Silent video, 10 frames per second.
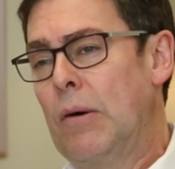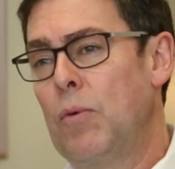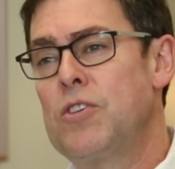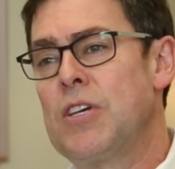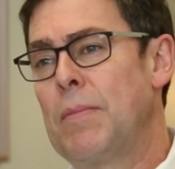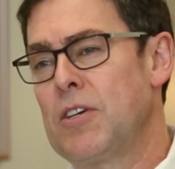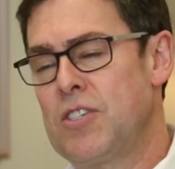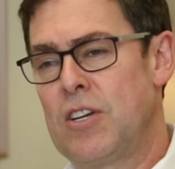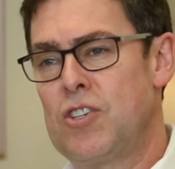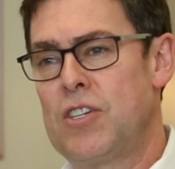with some
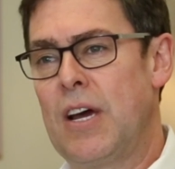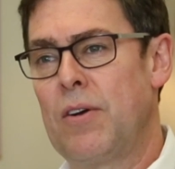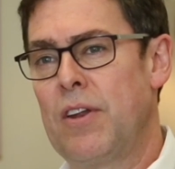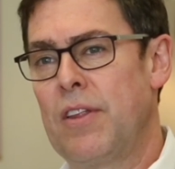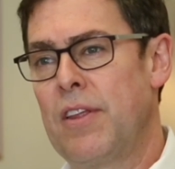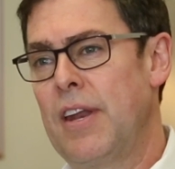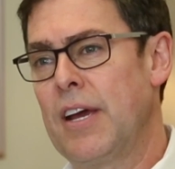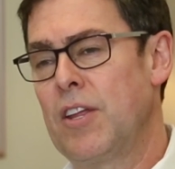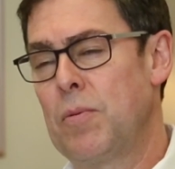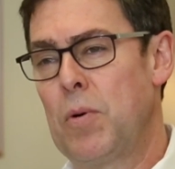extension down into the
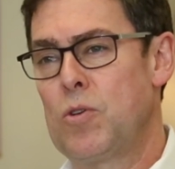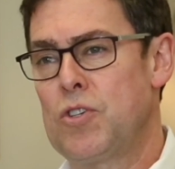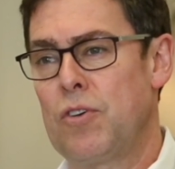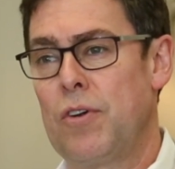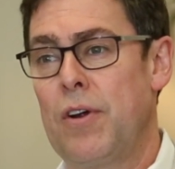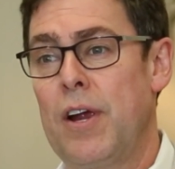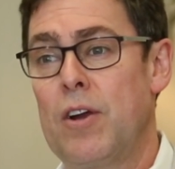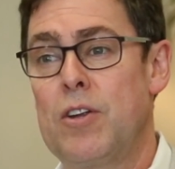neck and the posterior hair,